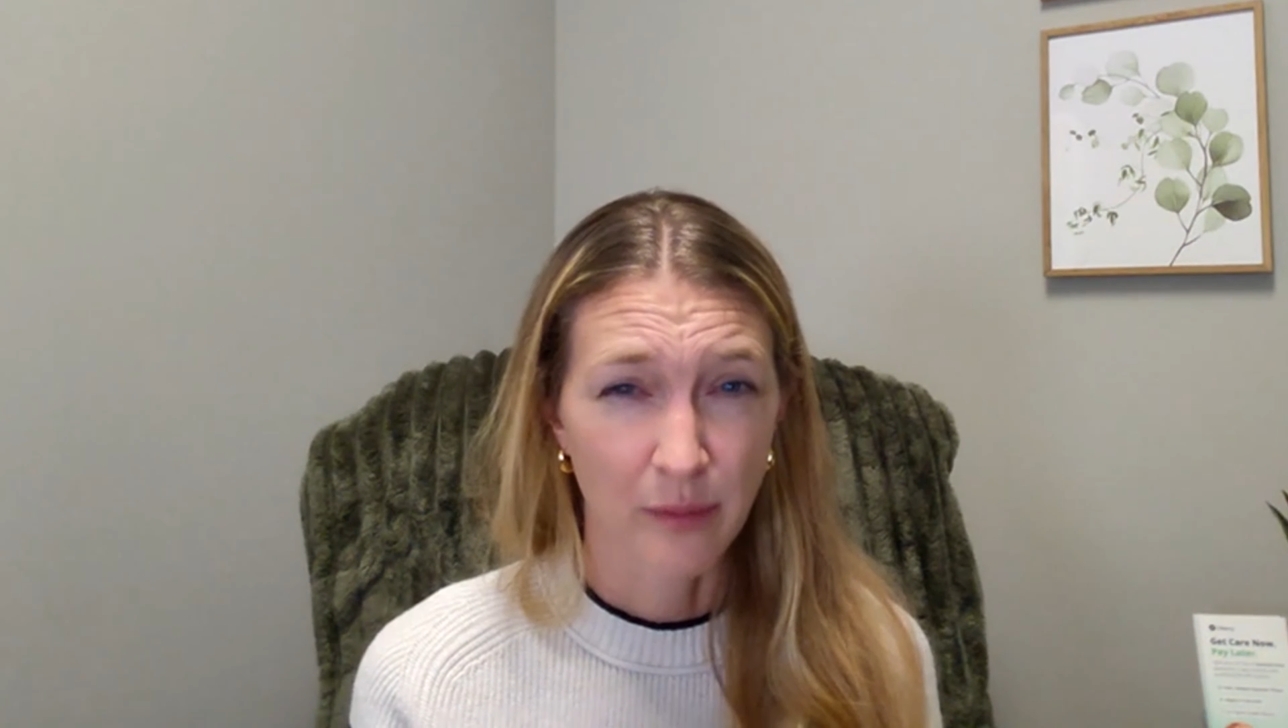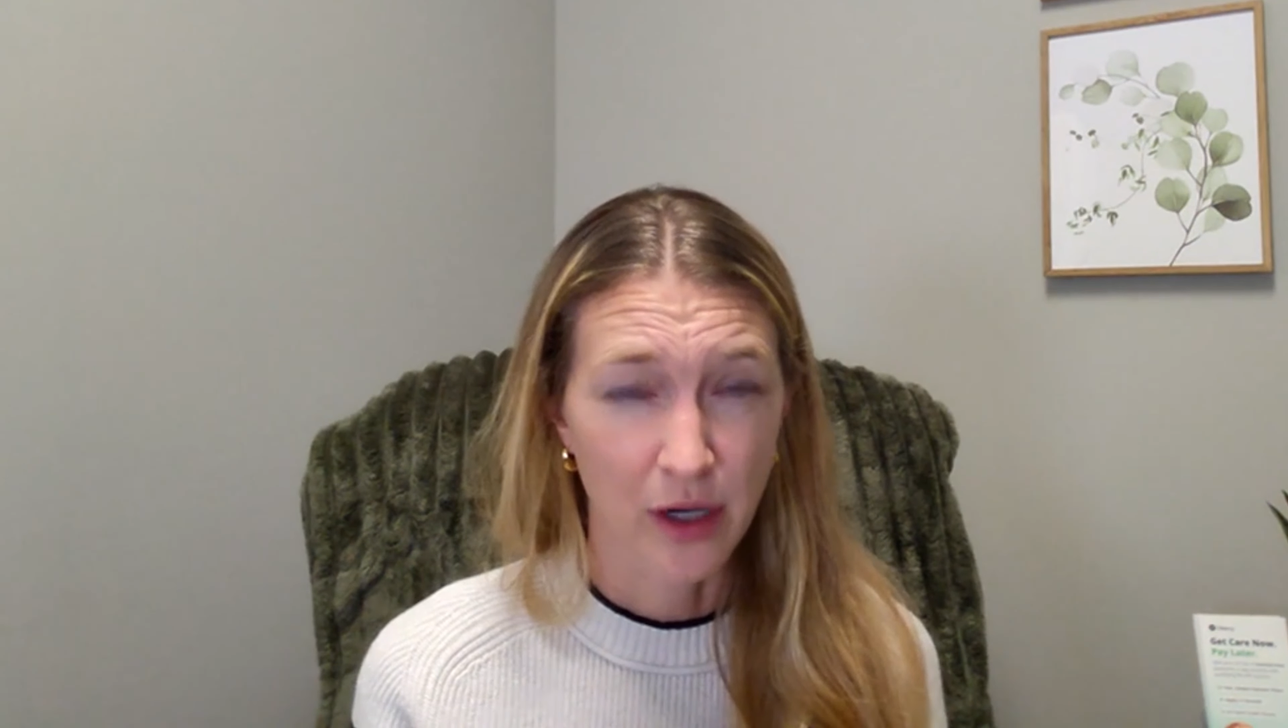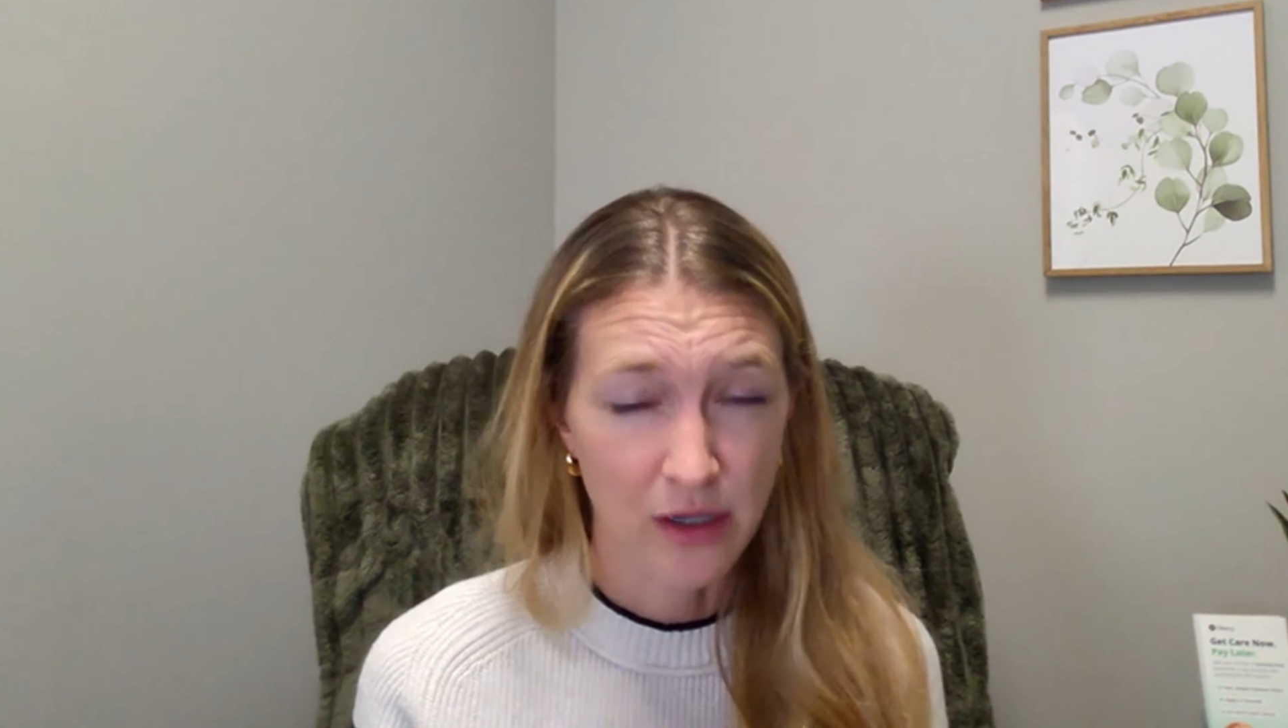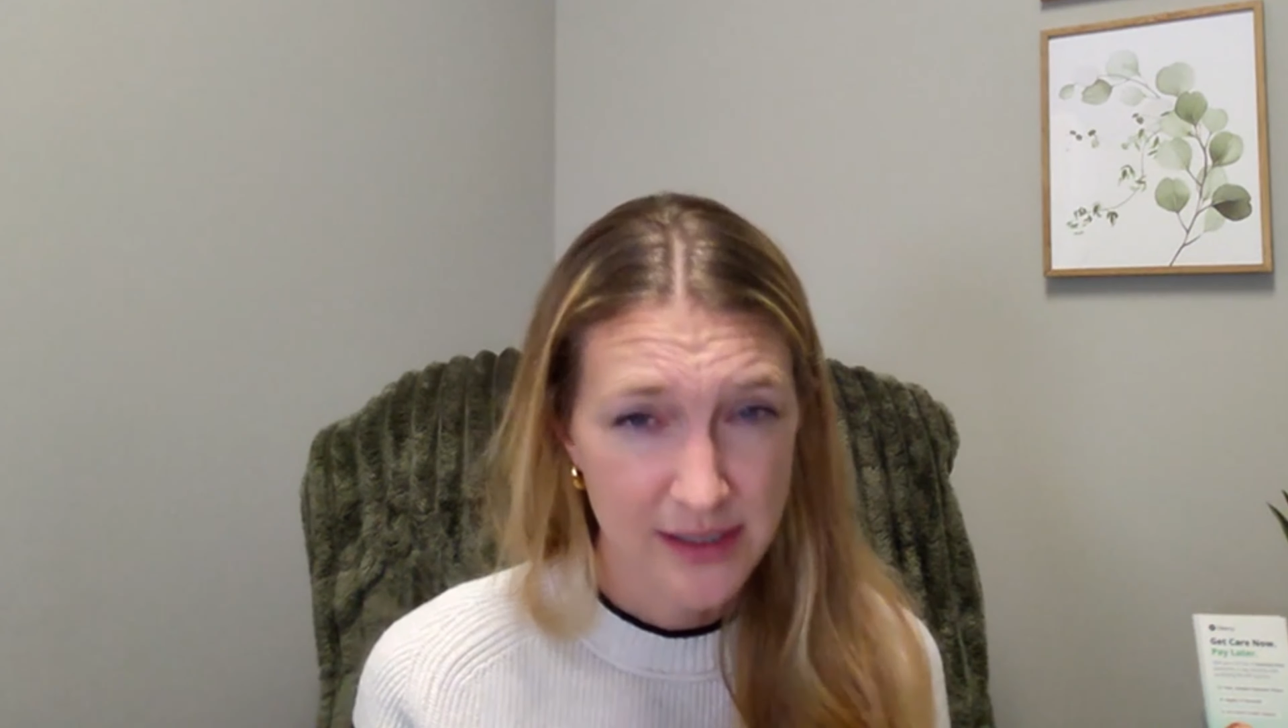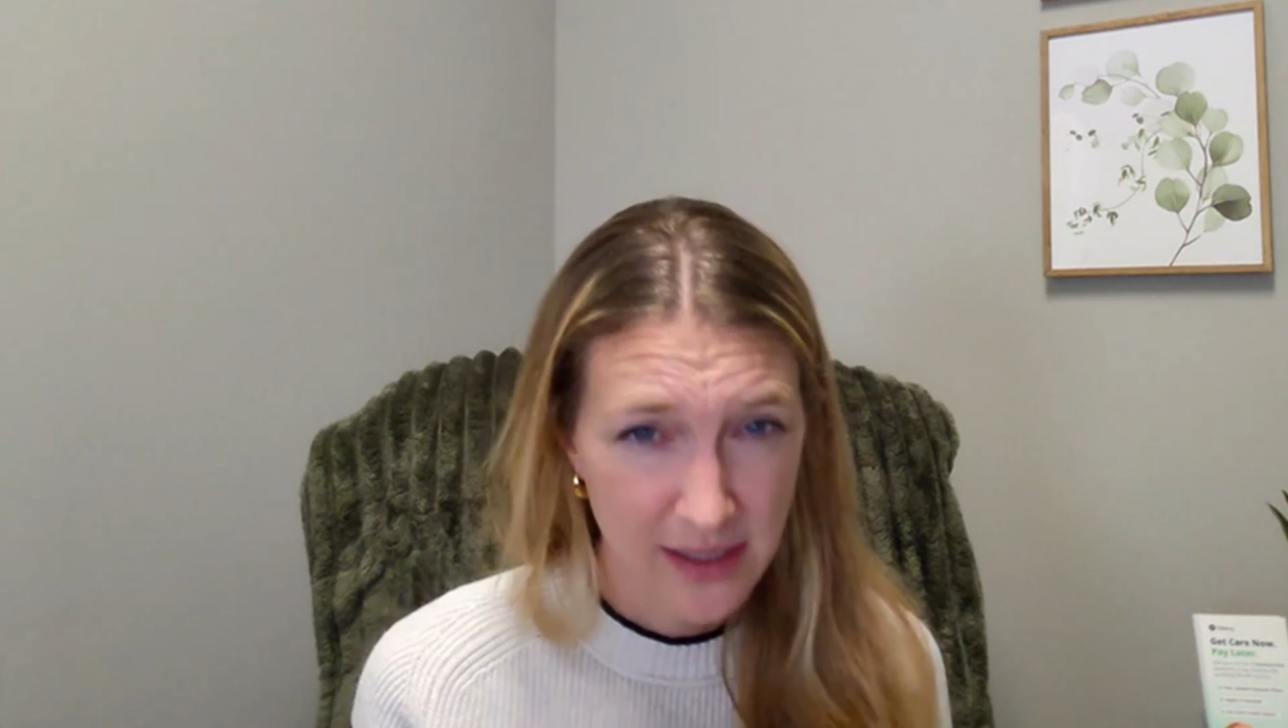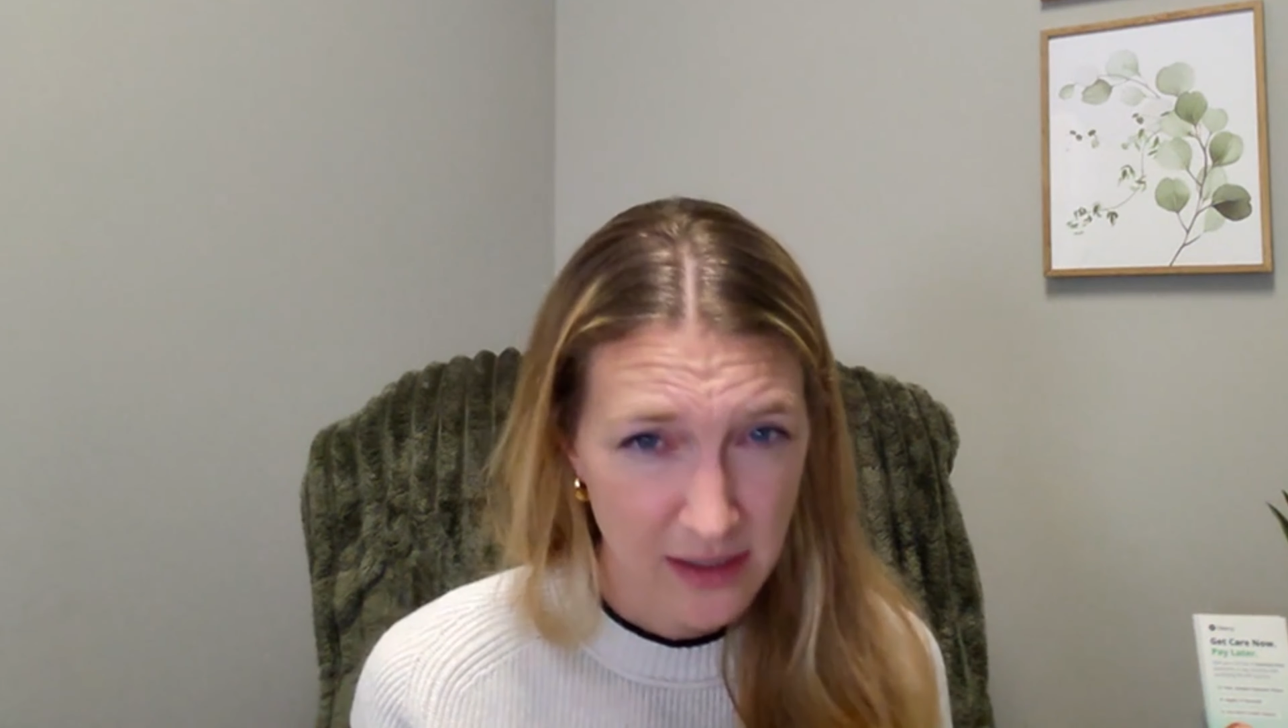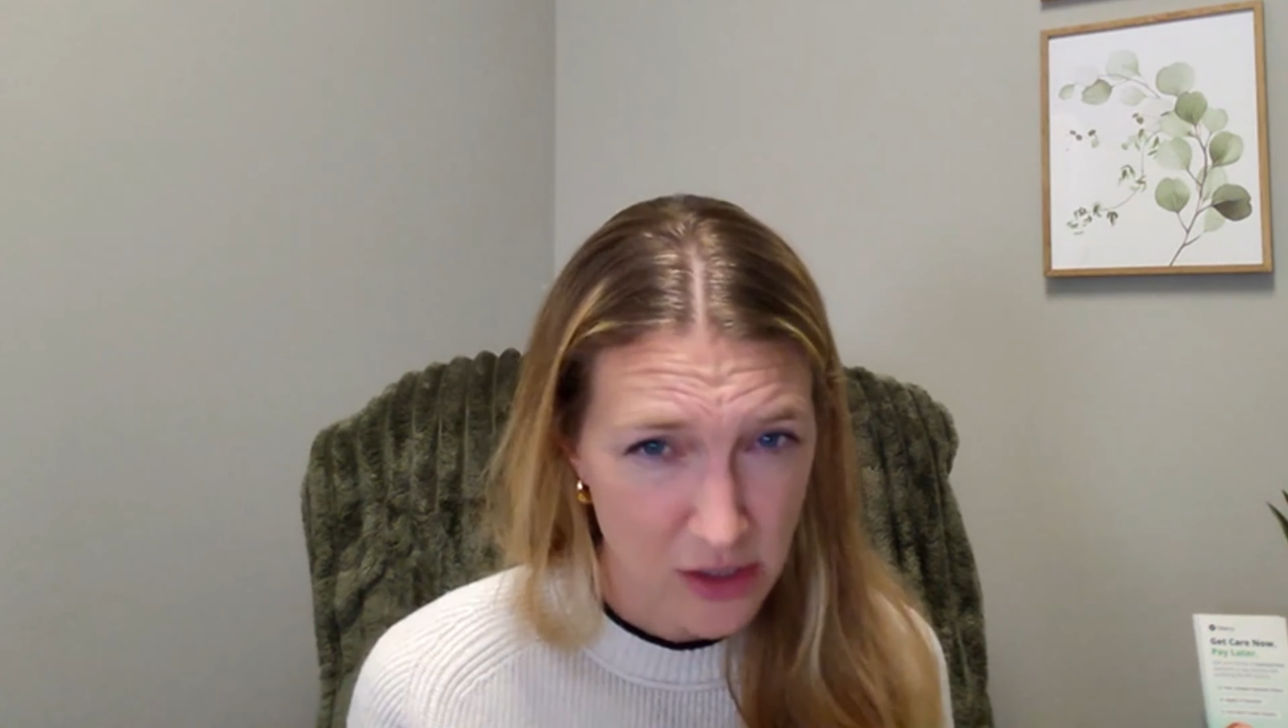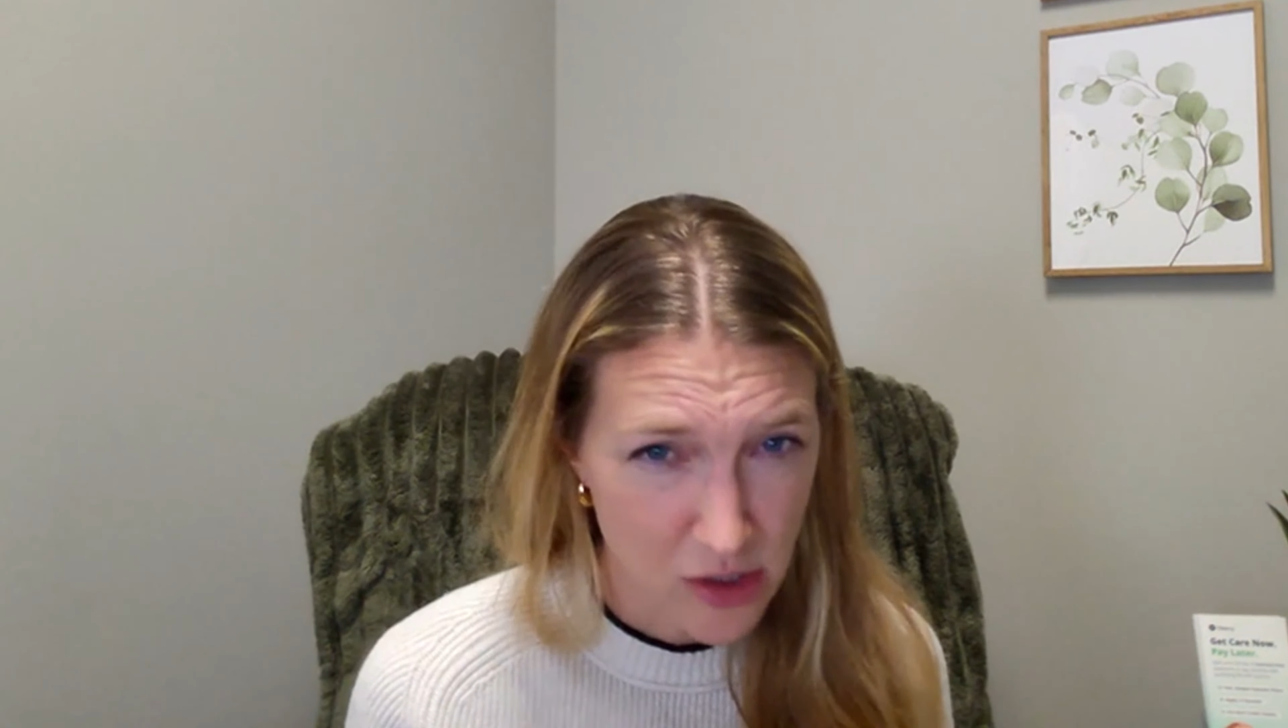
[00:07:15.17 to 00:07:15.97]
a person